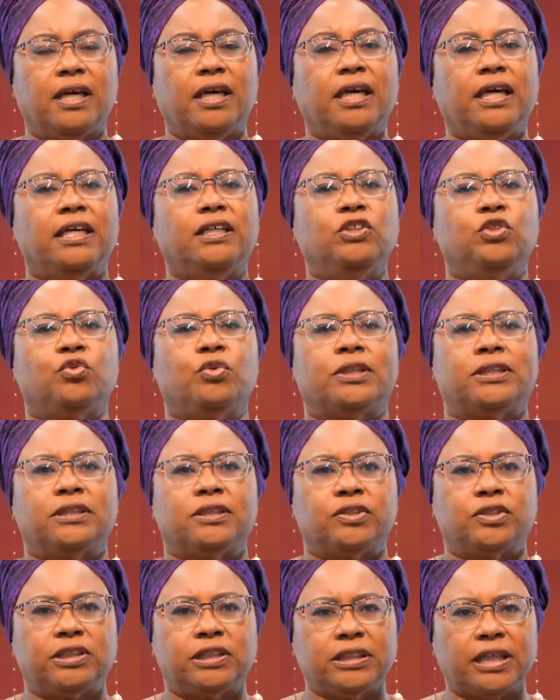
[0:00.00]
into a
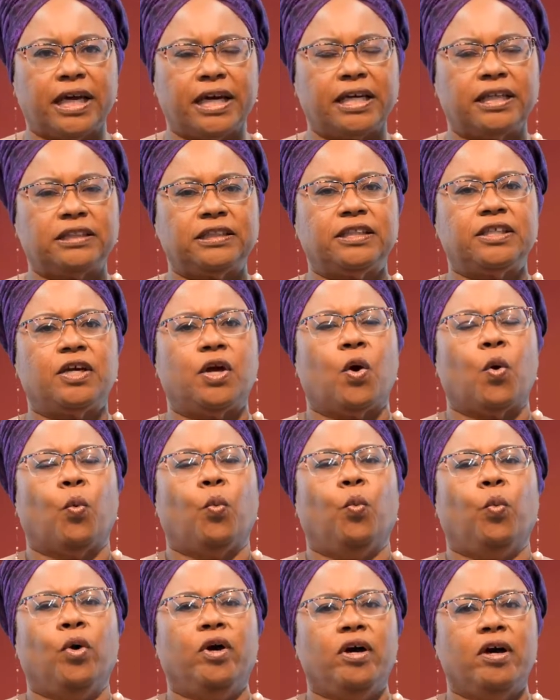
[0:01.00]
society
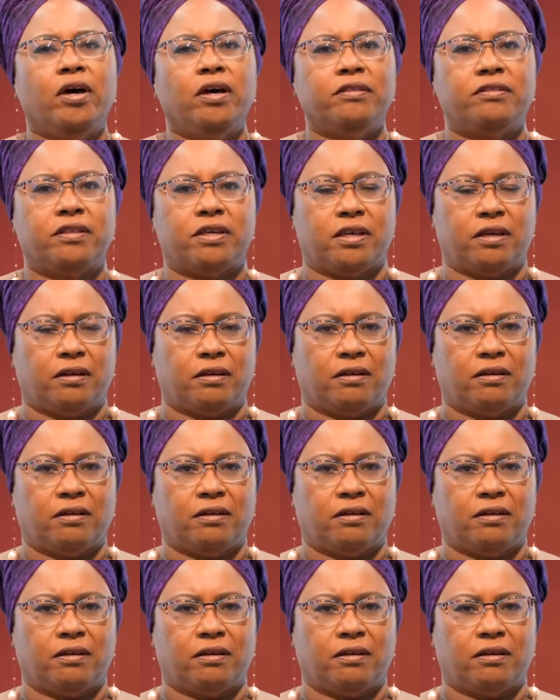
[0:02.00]
worthy